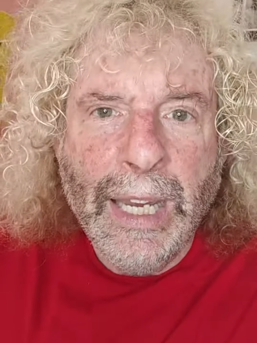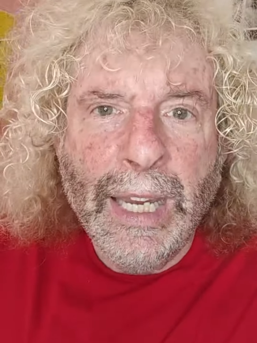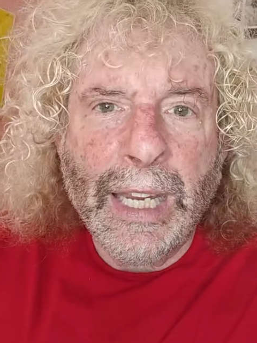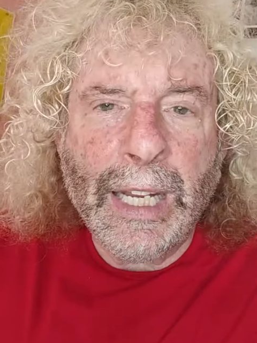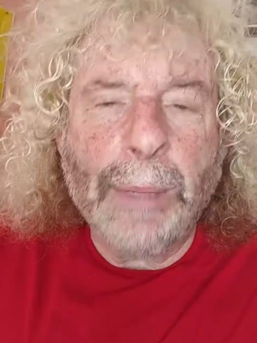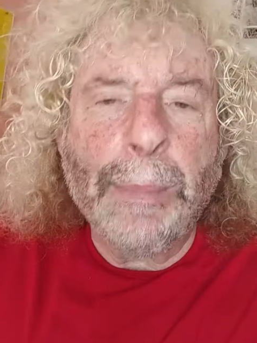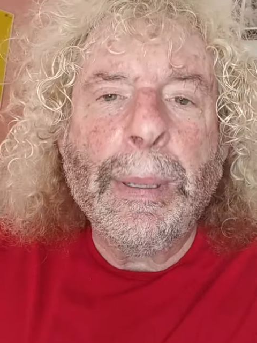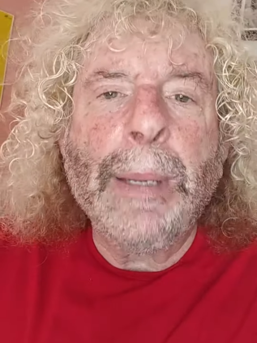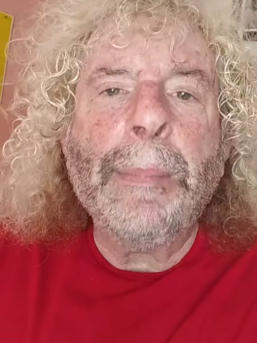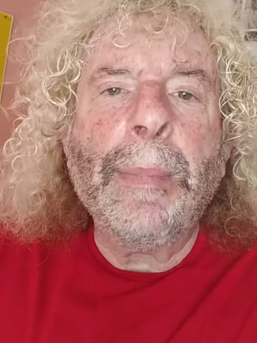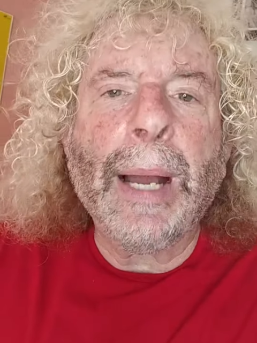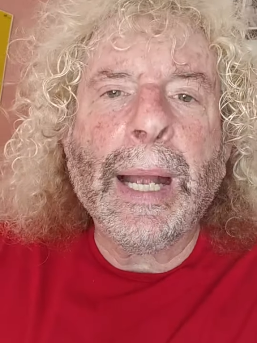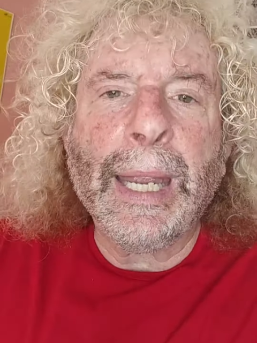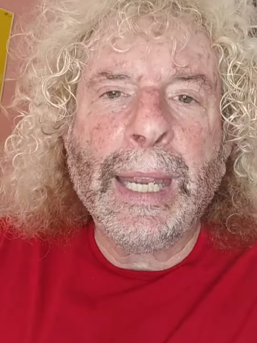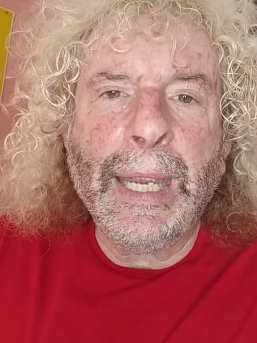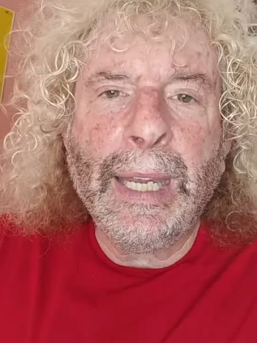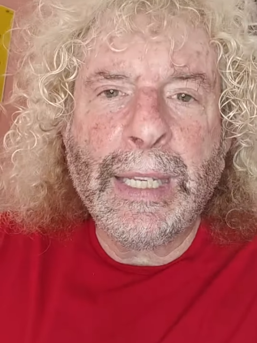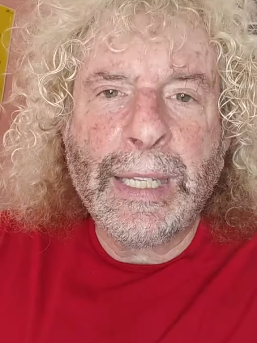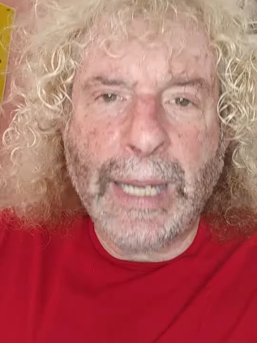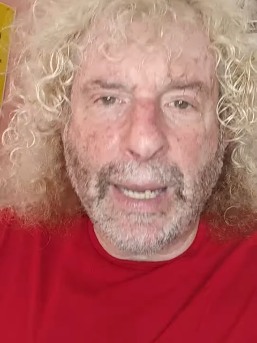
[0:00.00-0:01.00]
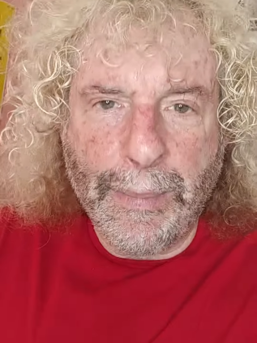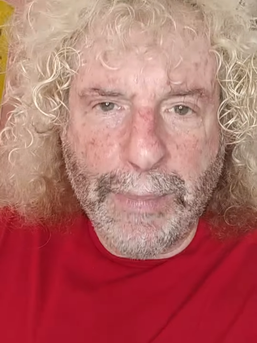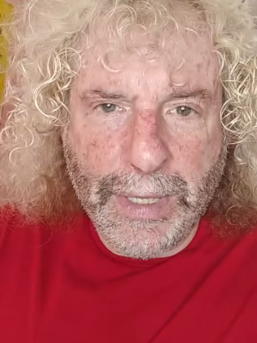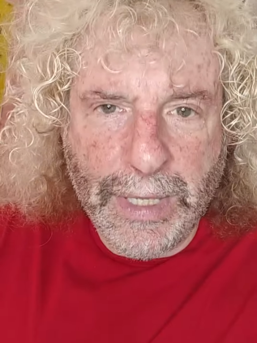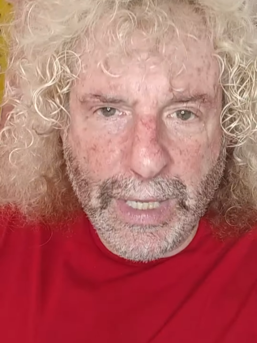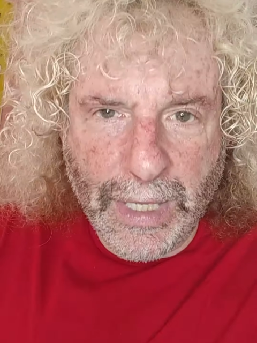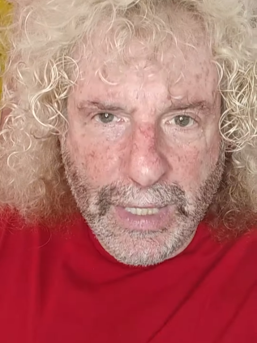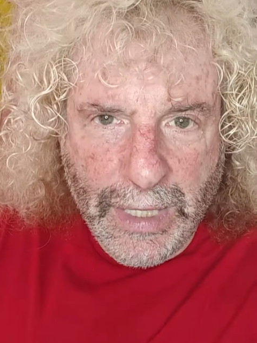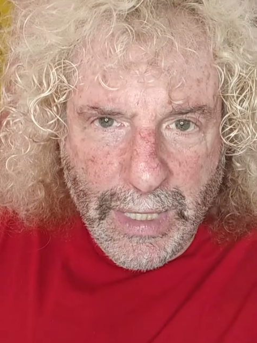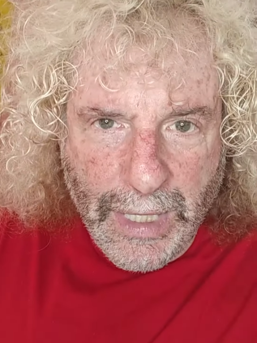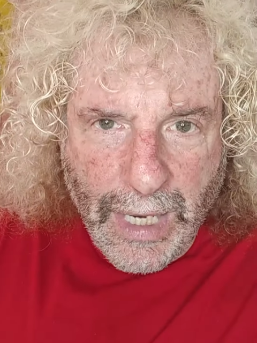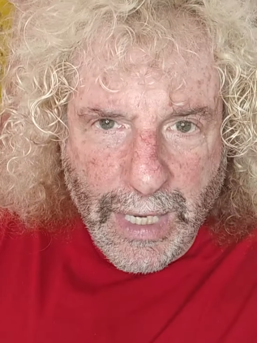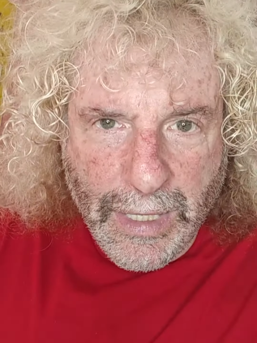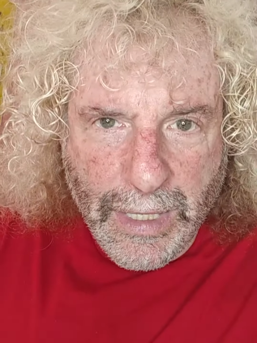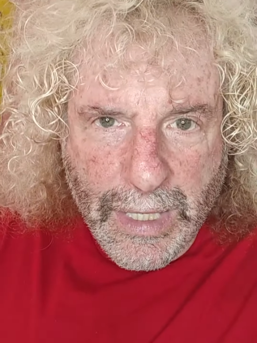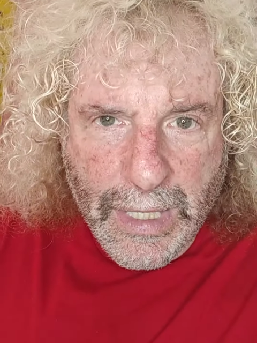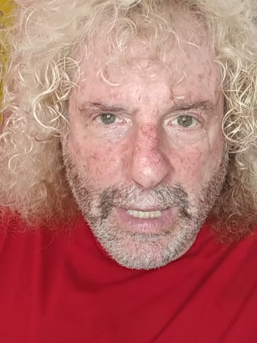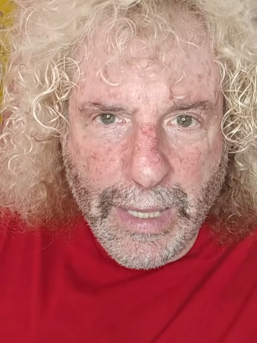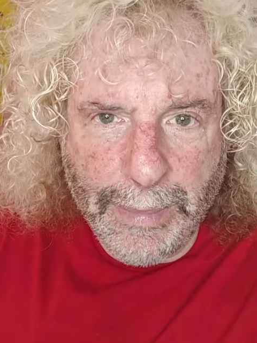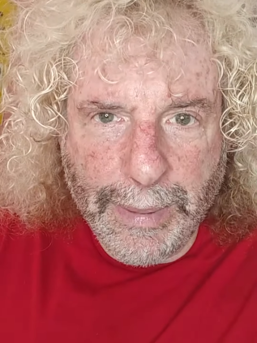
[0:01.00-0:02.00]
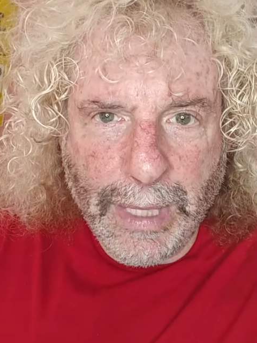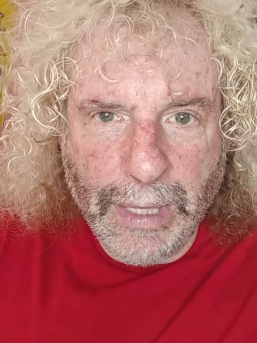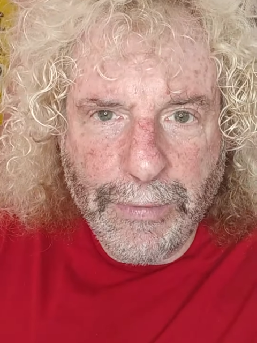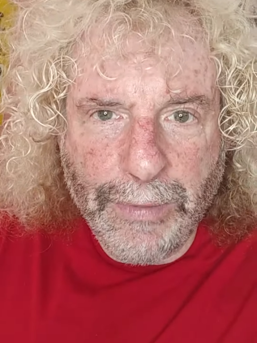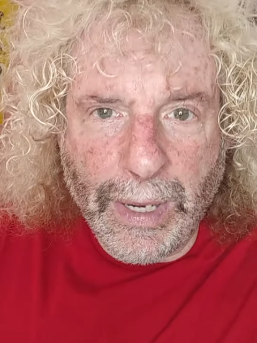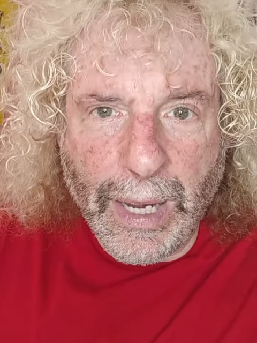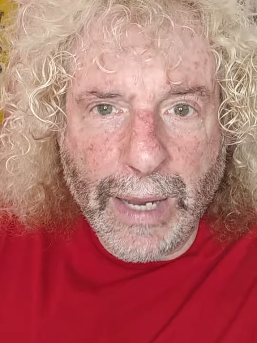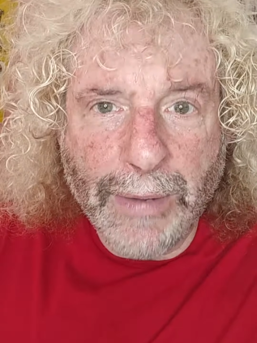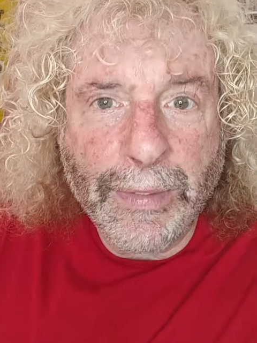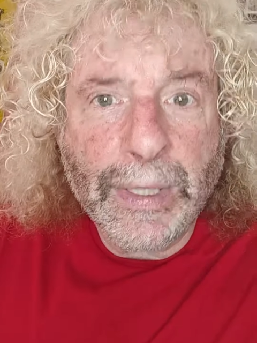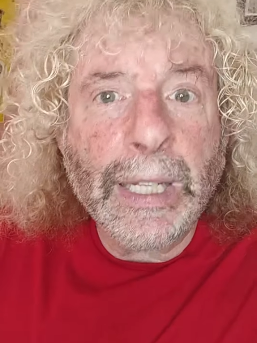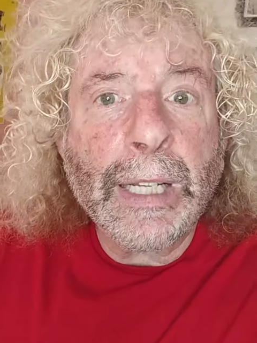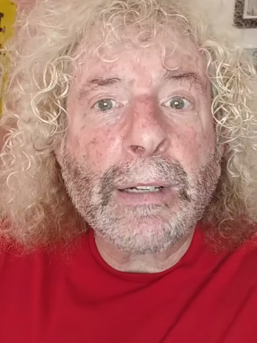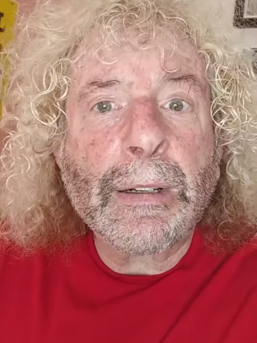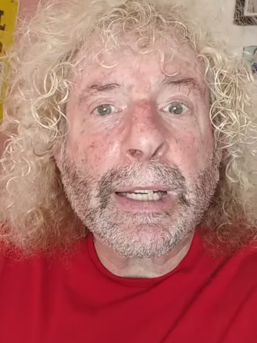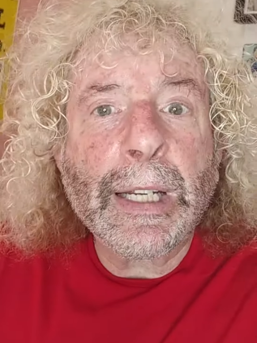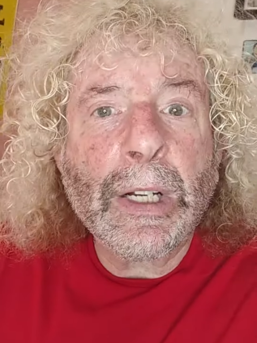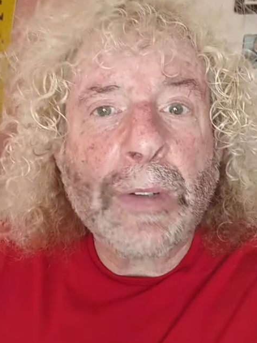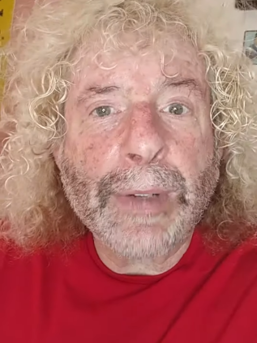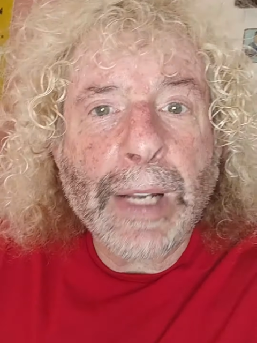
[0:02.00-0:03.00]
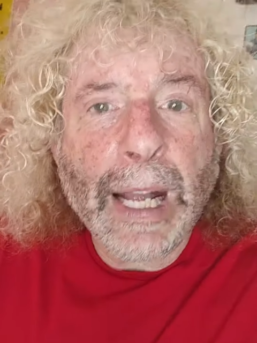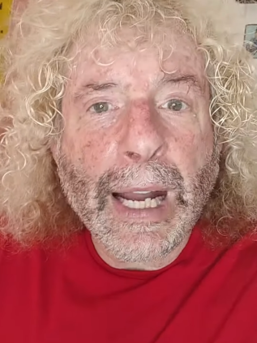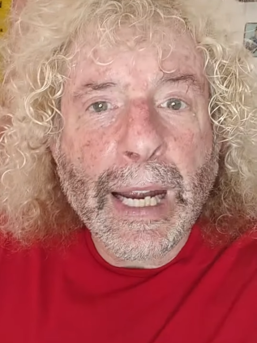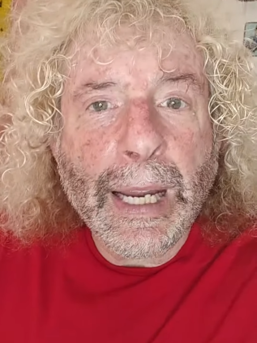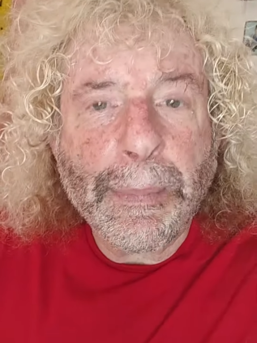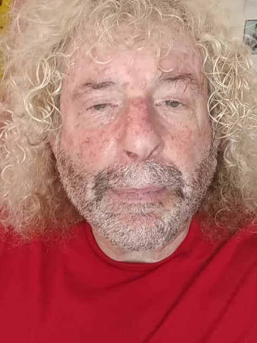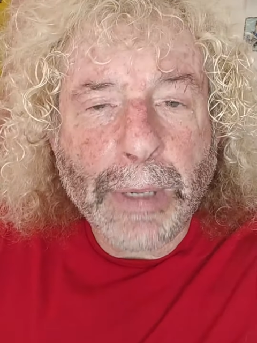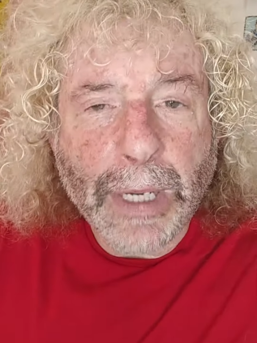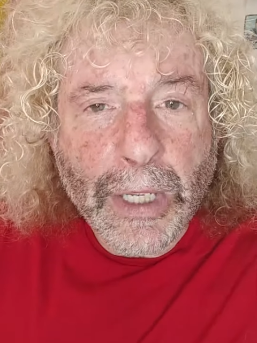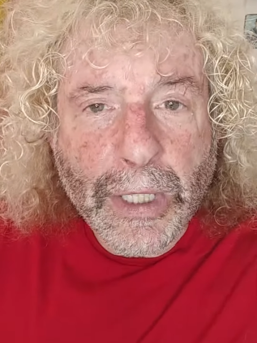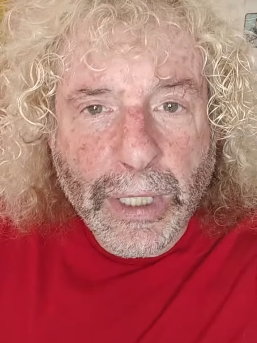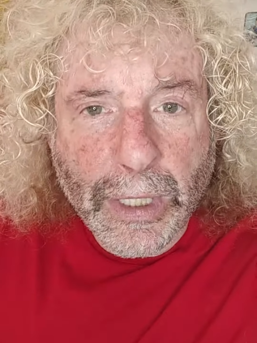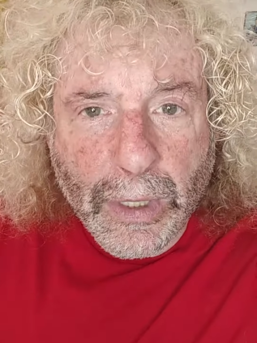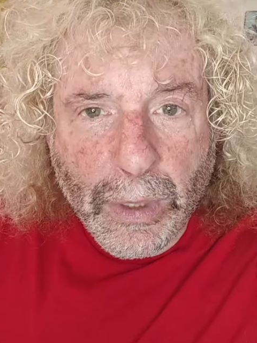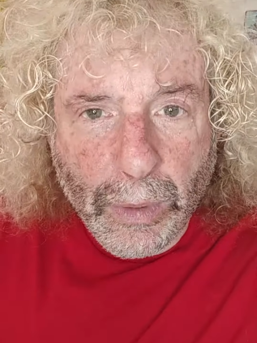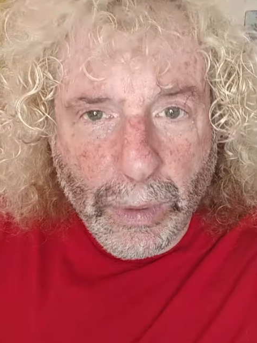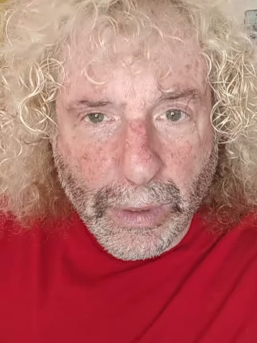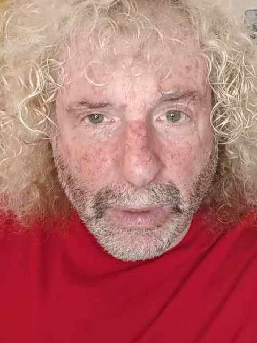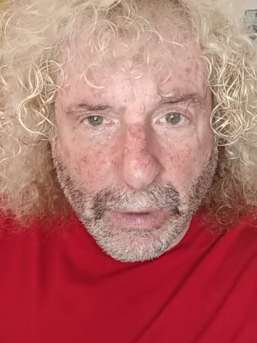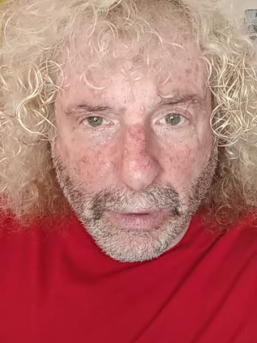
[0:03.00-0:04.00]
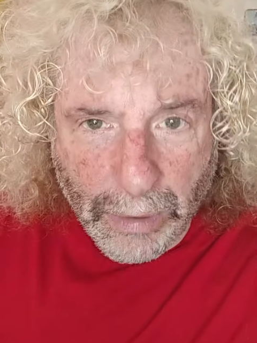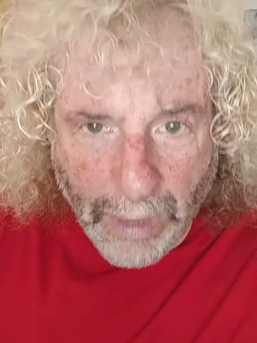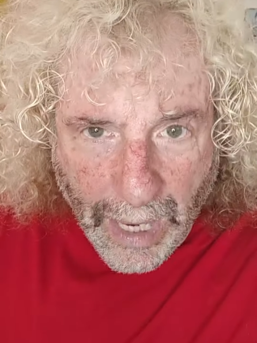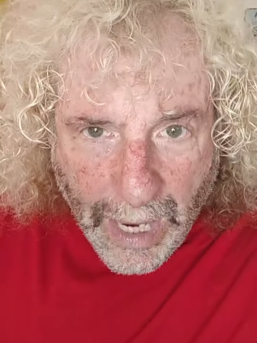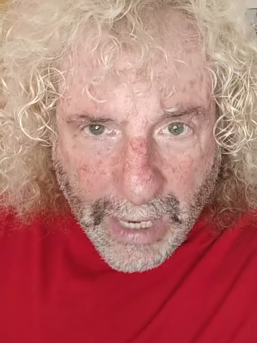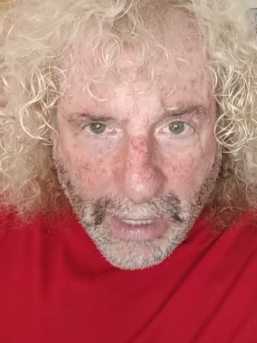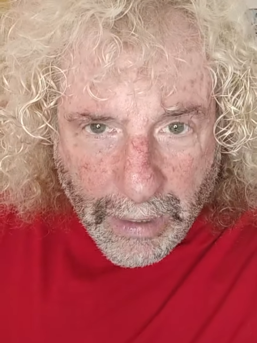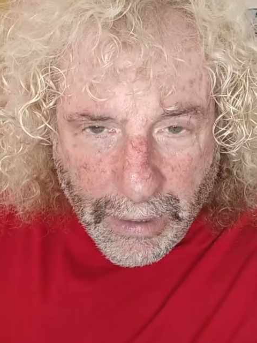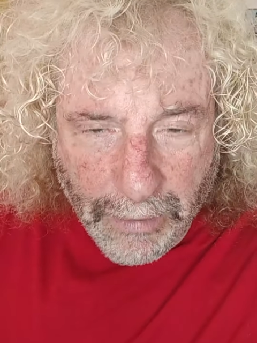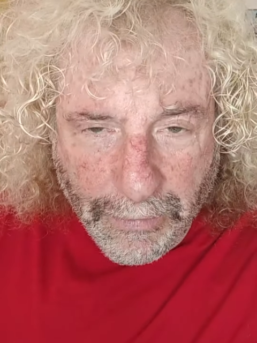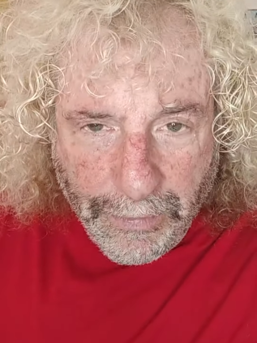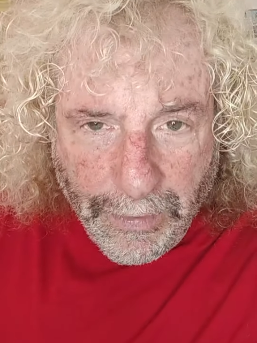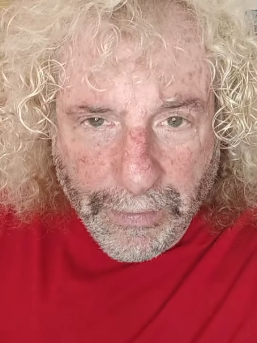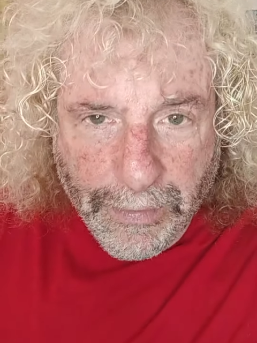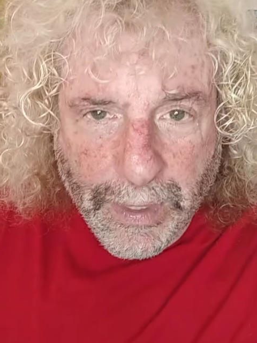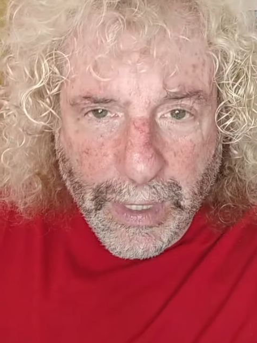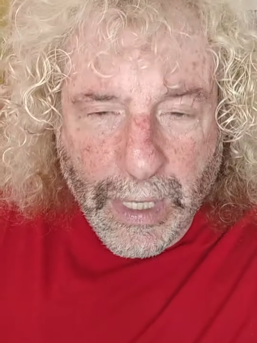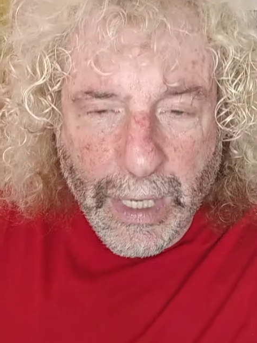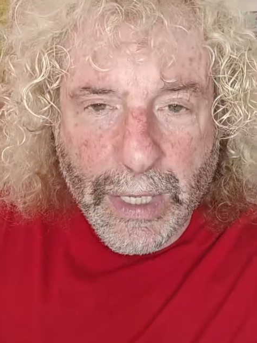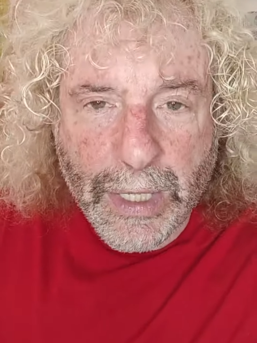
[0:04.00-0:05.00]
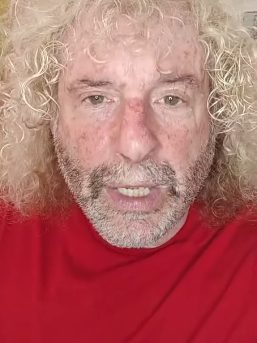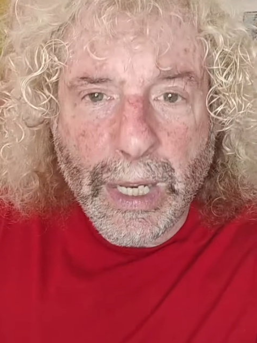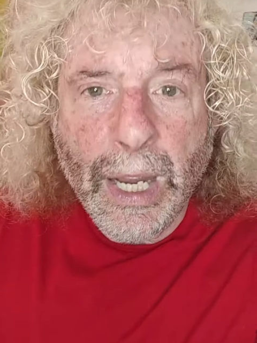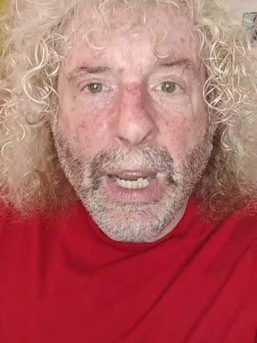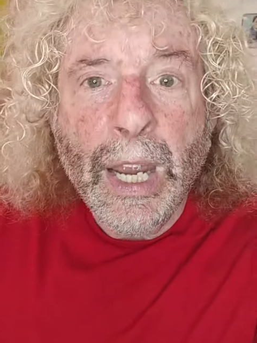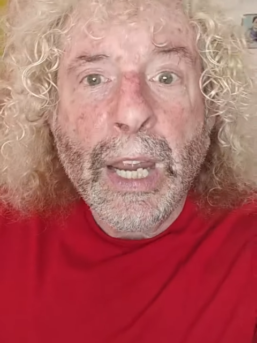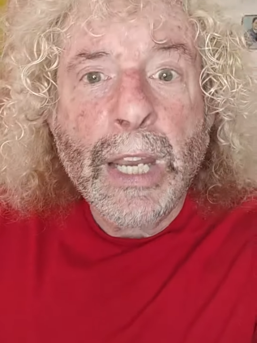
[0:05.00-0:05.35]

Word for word: It'll be muggy, temps 68 to 75. Clearing overnight, breezy, cooler, drier in the 50s.